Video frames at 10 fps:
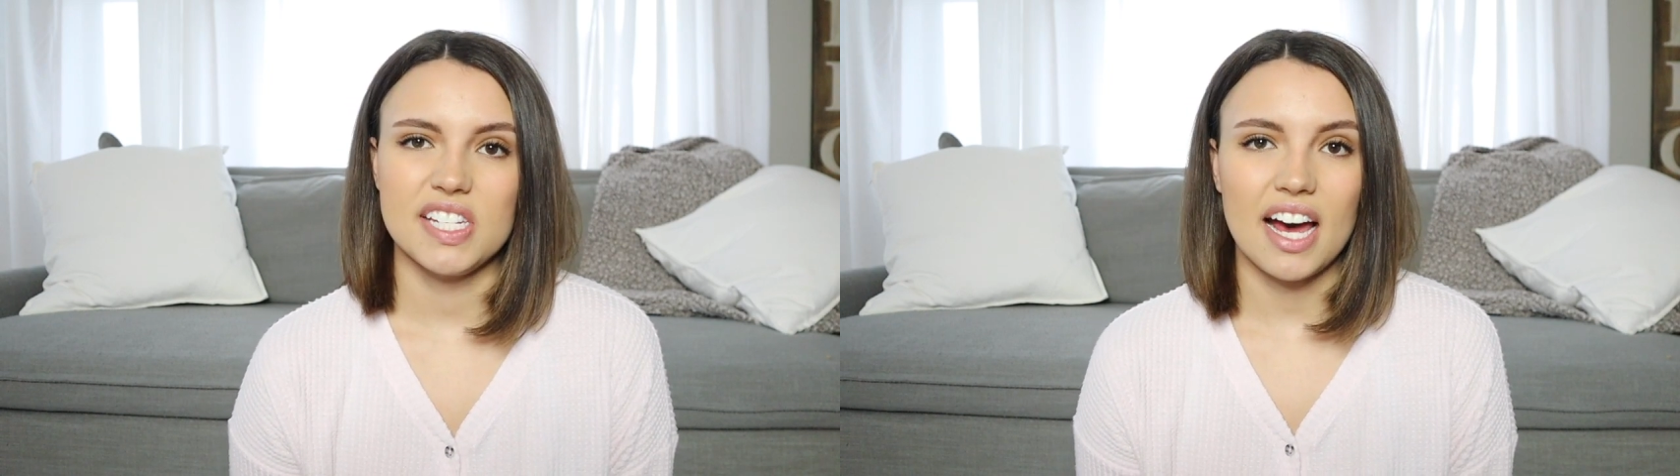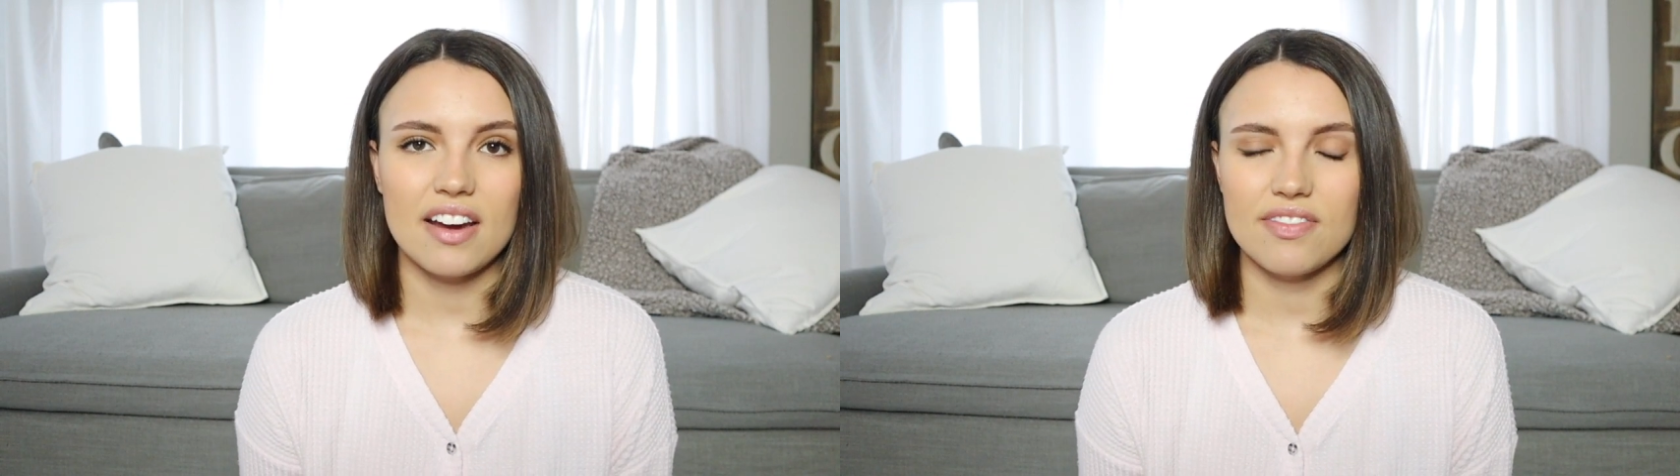
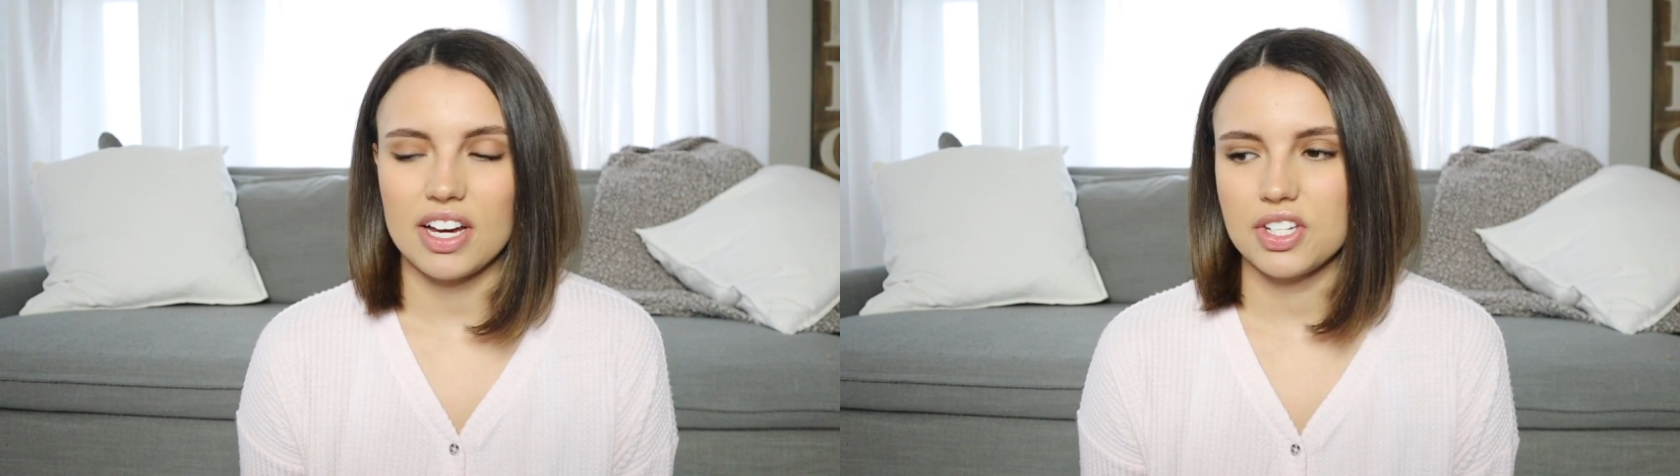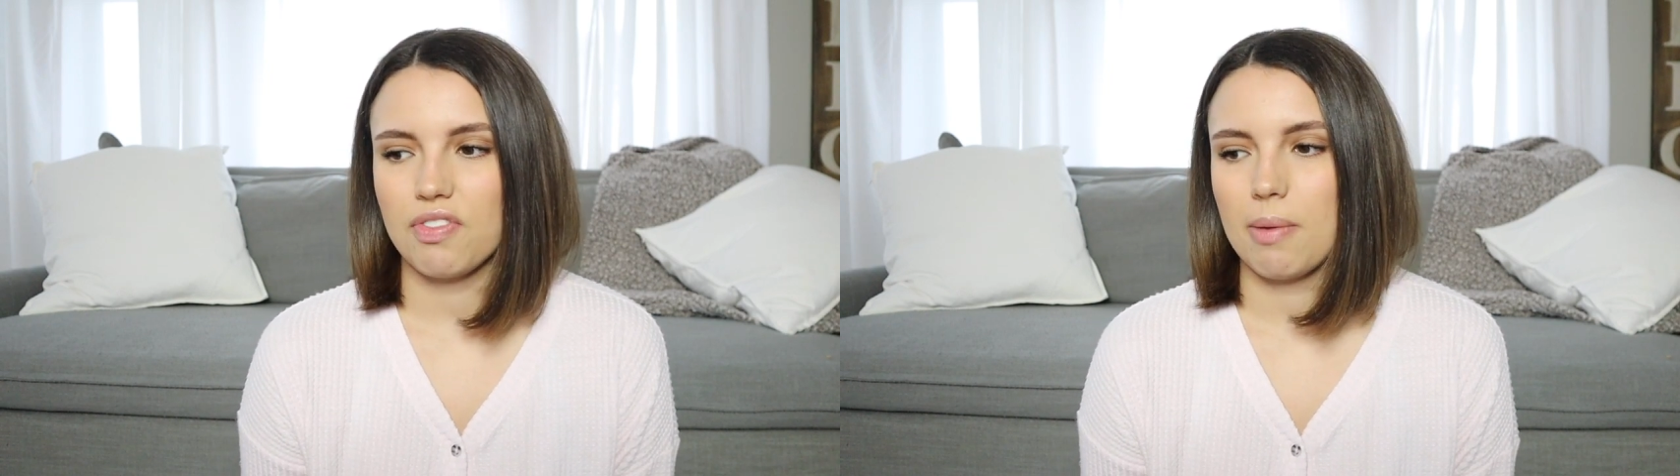side
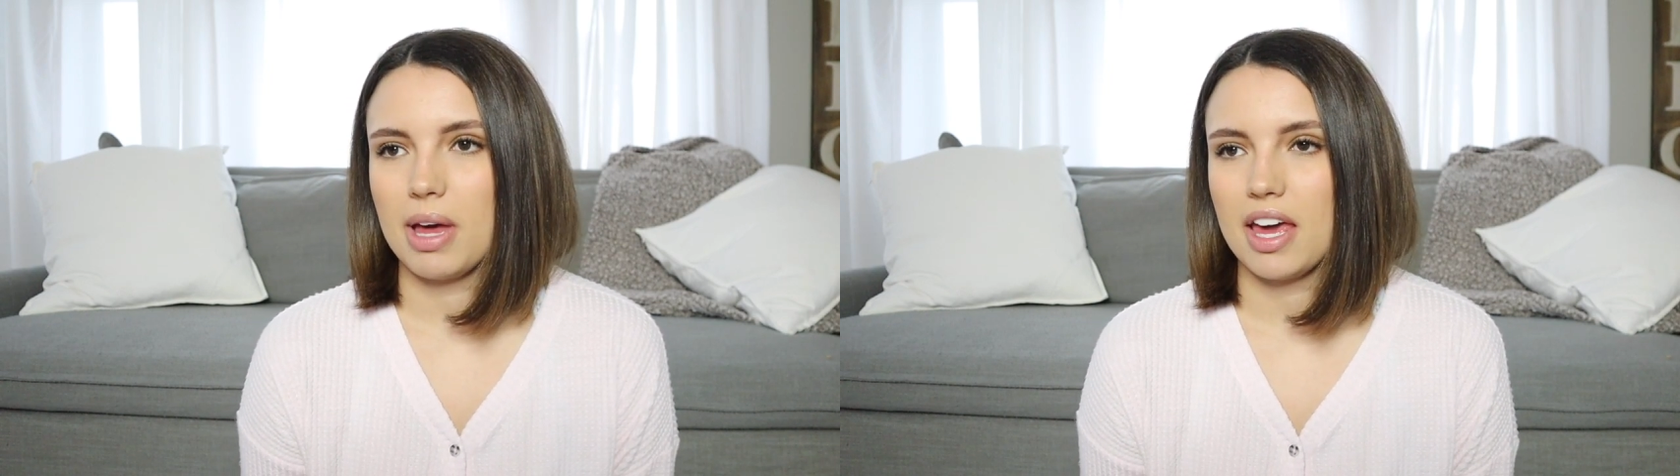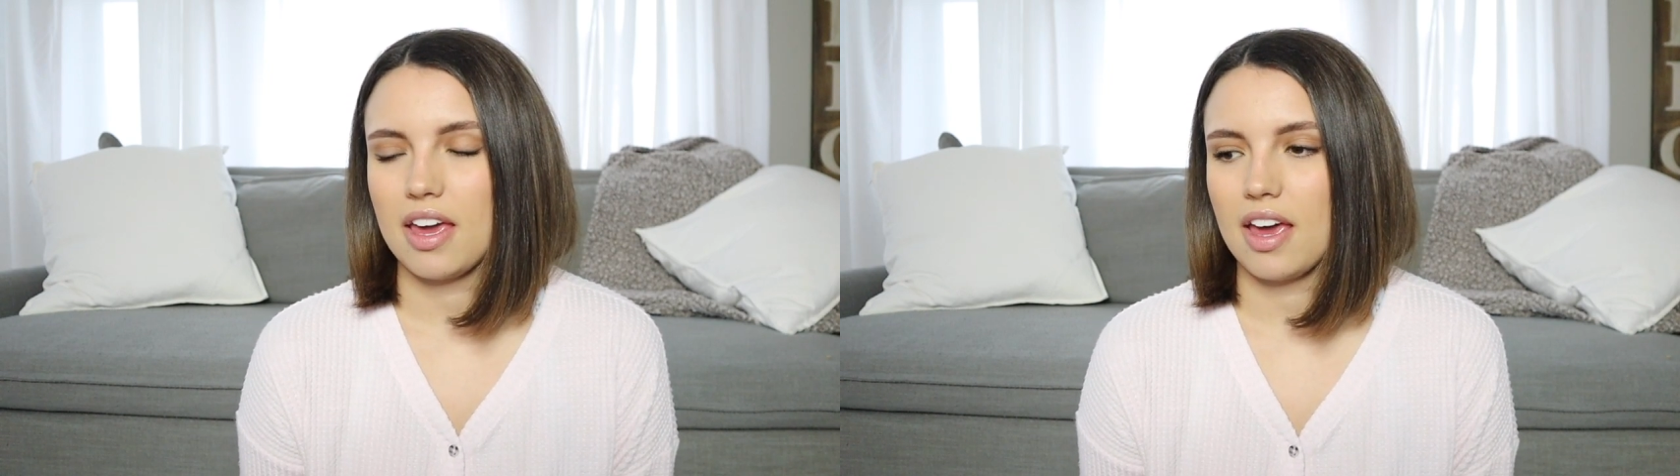effects from
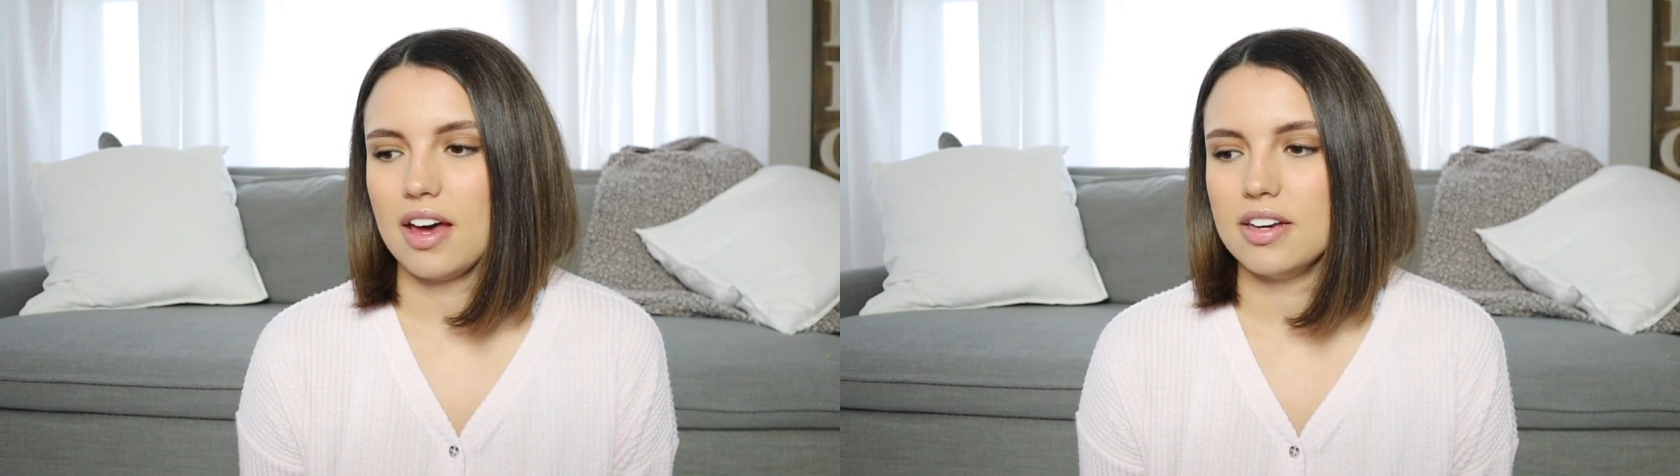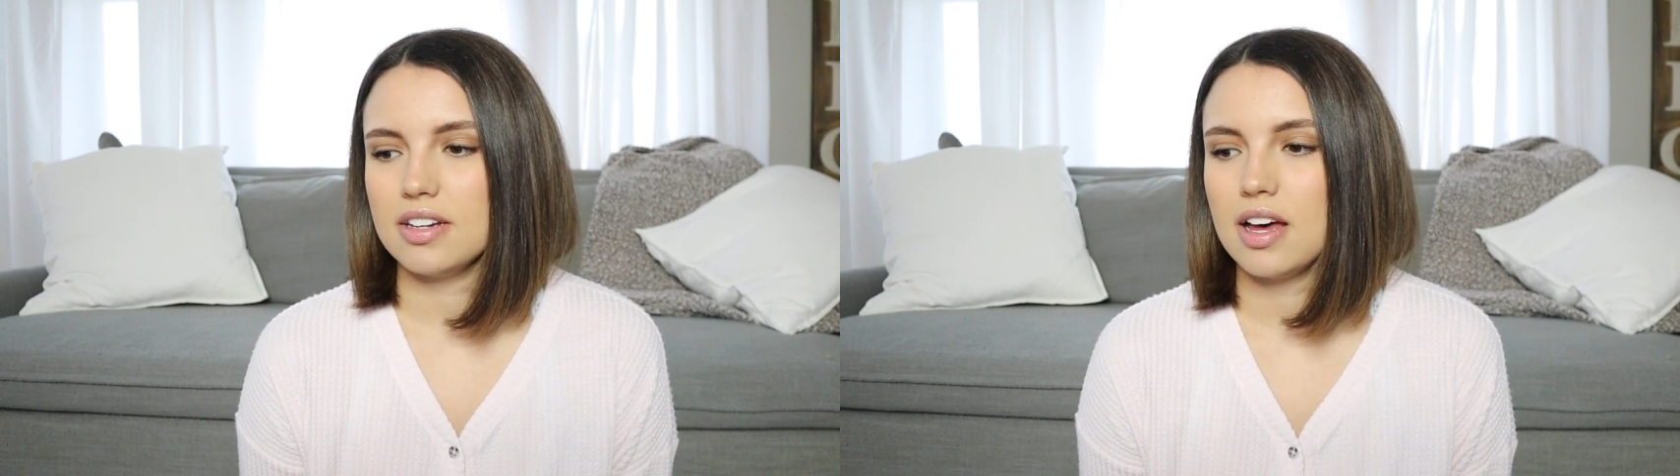it,
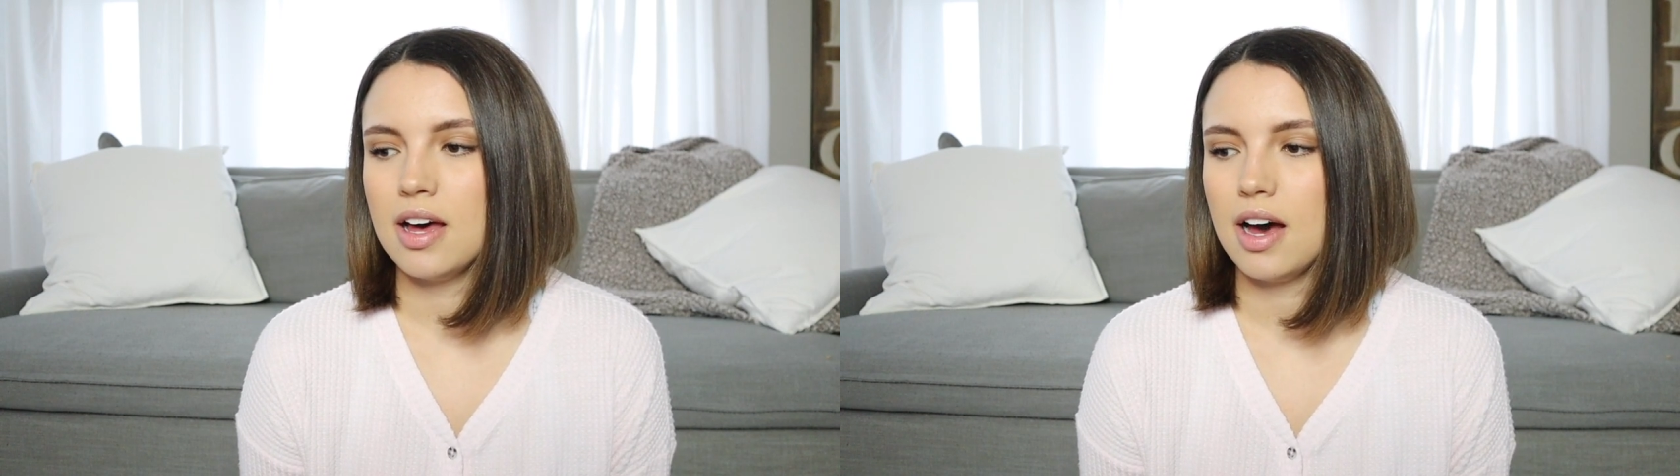and